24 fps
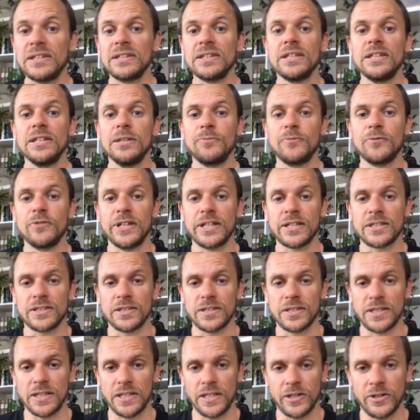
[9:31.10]
the hip
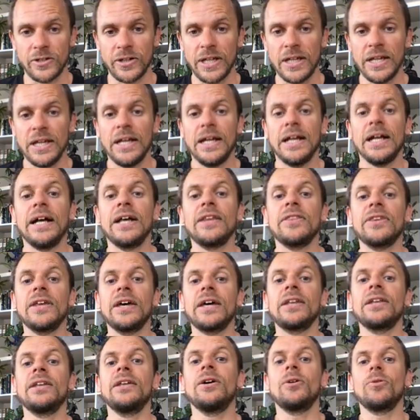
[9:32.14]
flexors here. And
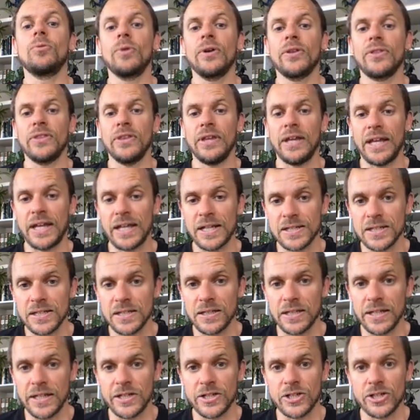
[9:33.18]
then with the
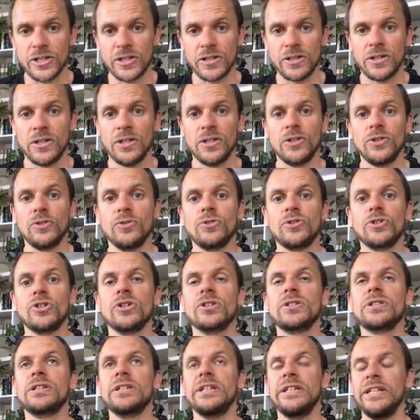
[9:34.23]
exhalation, you
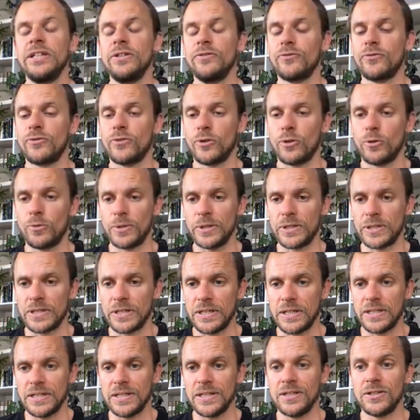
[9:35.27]
just lean forward
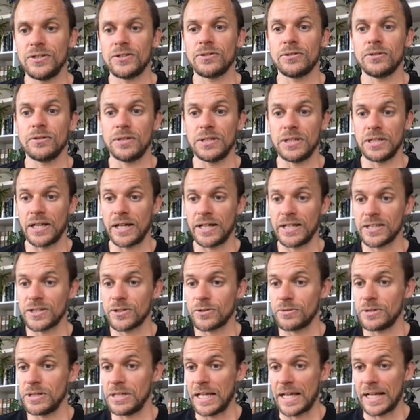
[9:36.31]
into a nice
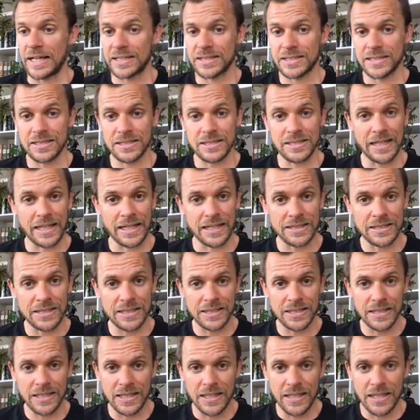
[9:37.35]
relaxed
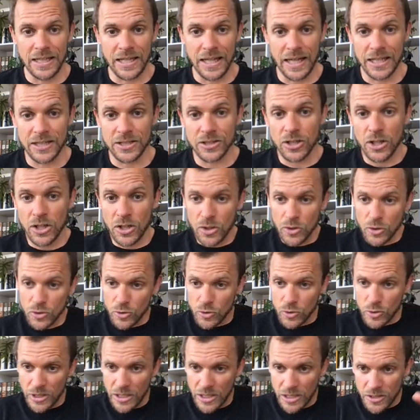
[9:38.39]
stance and
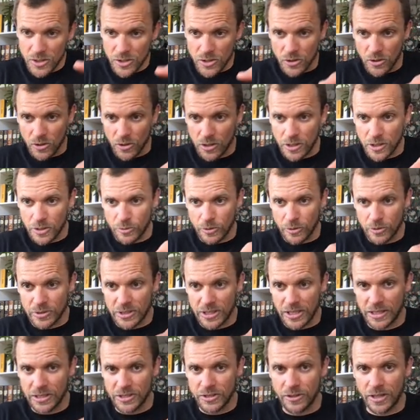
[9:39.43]
internally
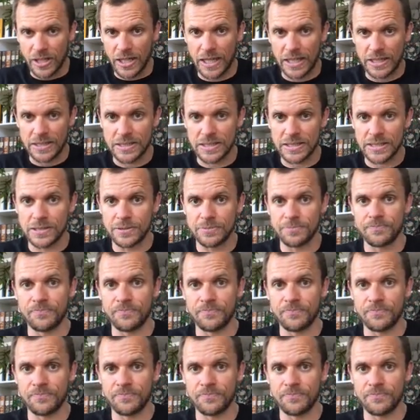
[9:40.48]
rotate your hands.